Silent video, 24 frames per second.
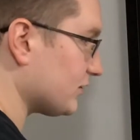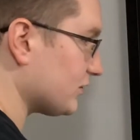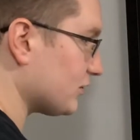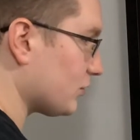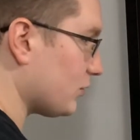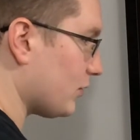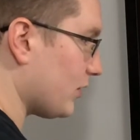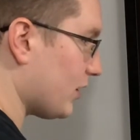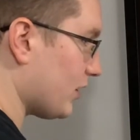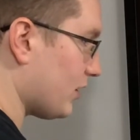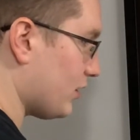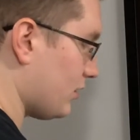
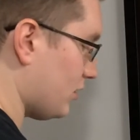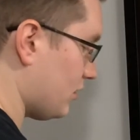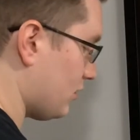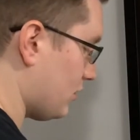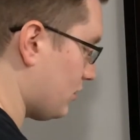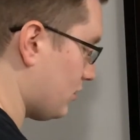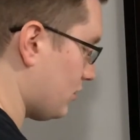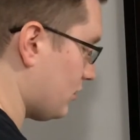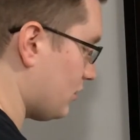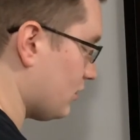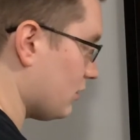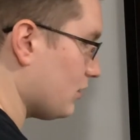squared
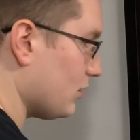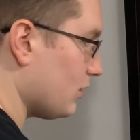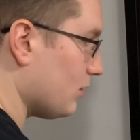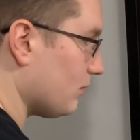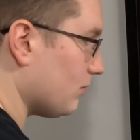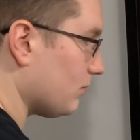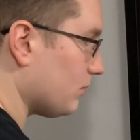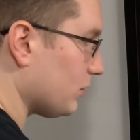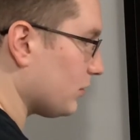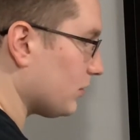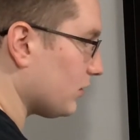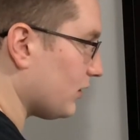
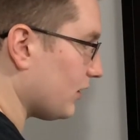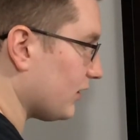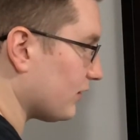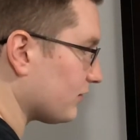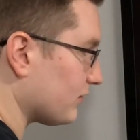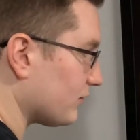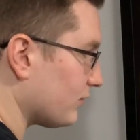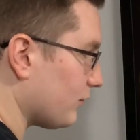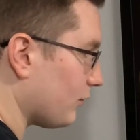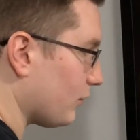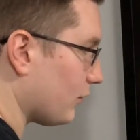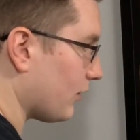plus
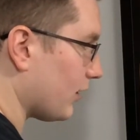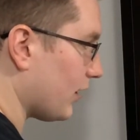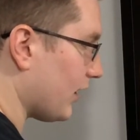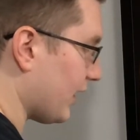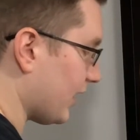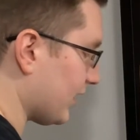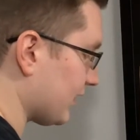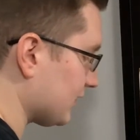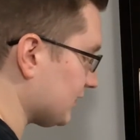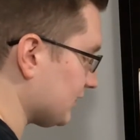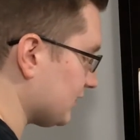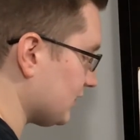
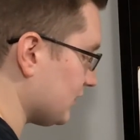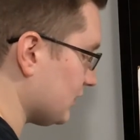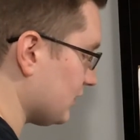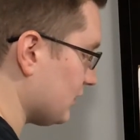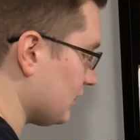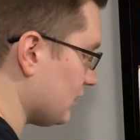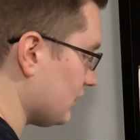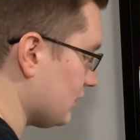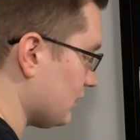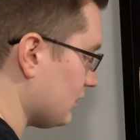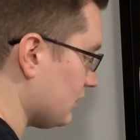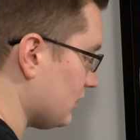4x
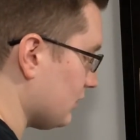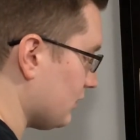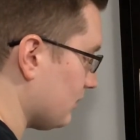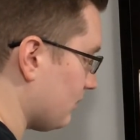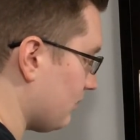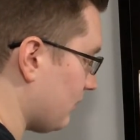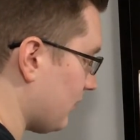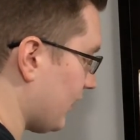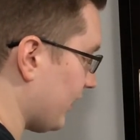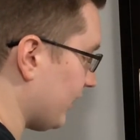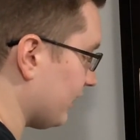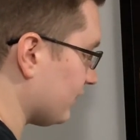
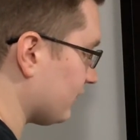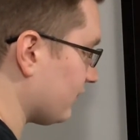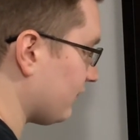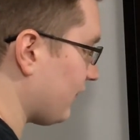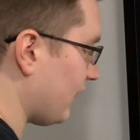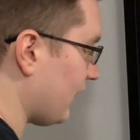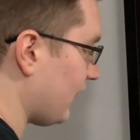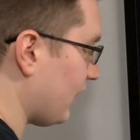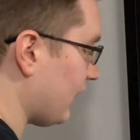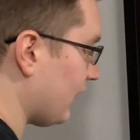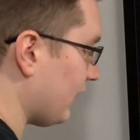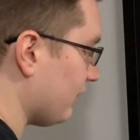minus
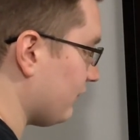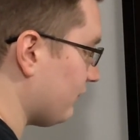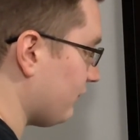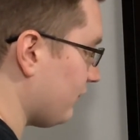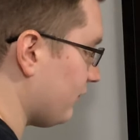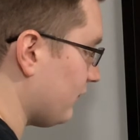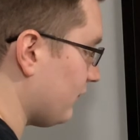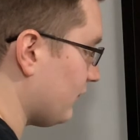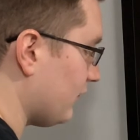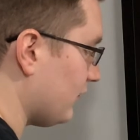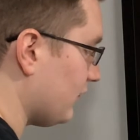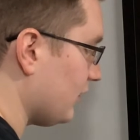5
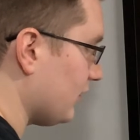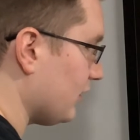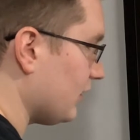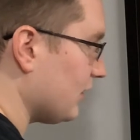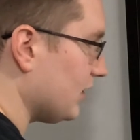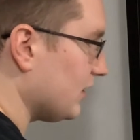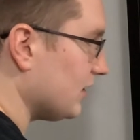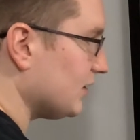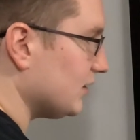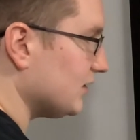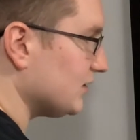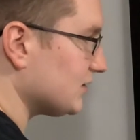
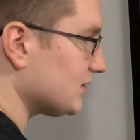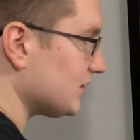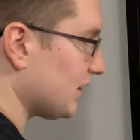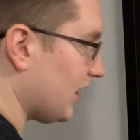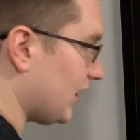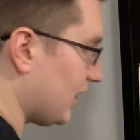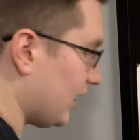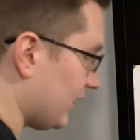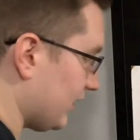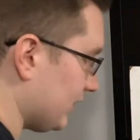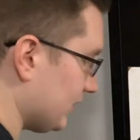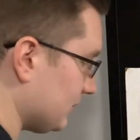
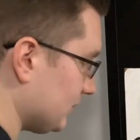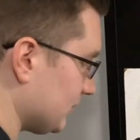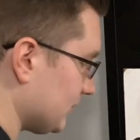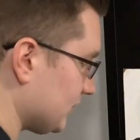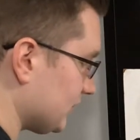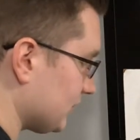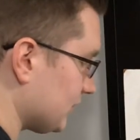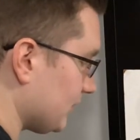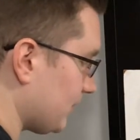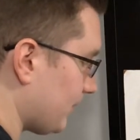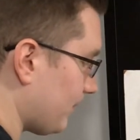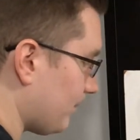
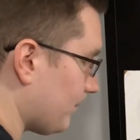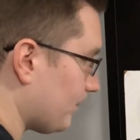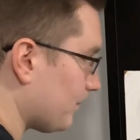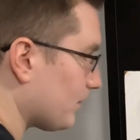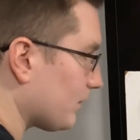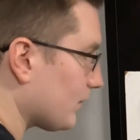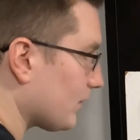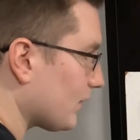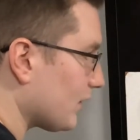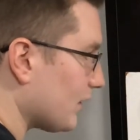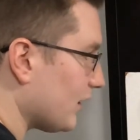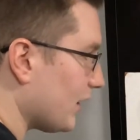times
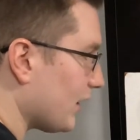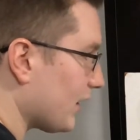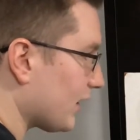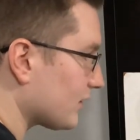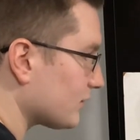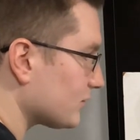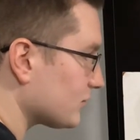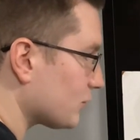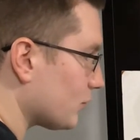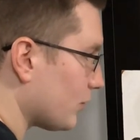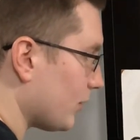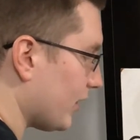x
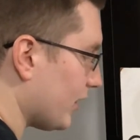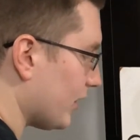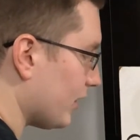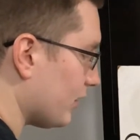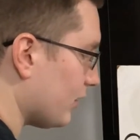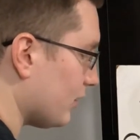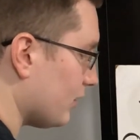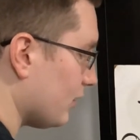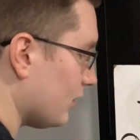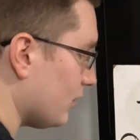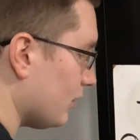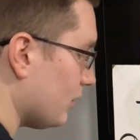squared
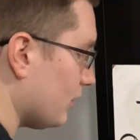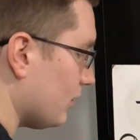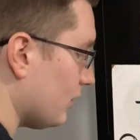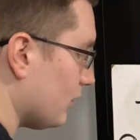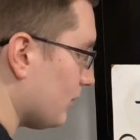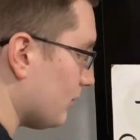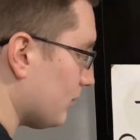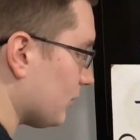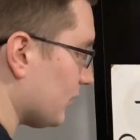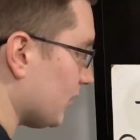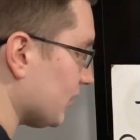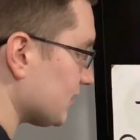
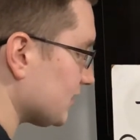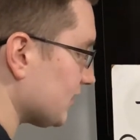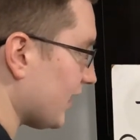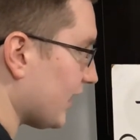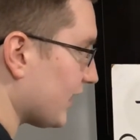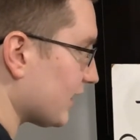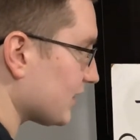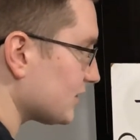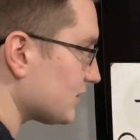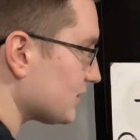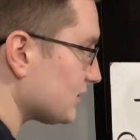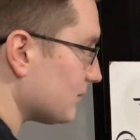plus
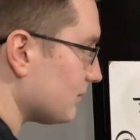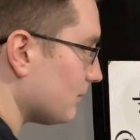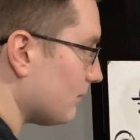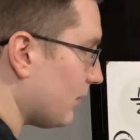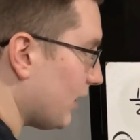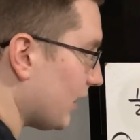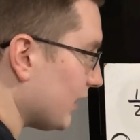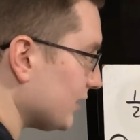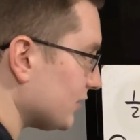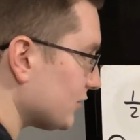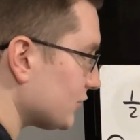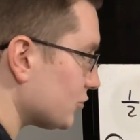x
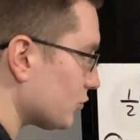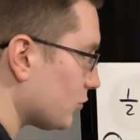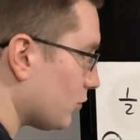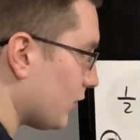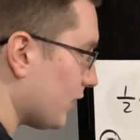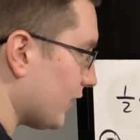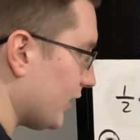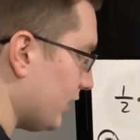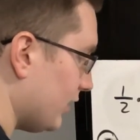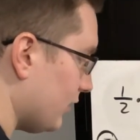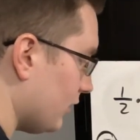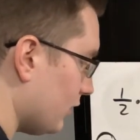minus
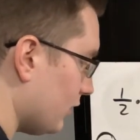20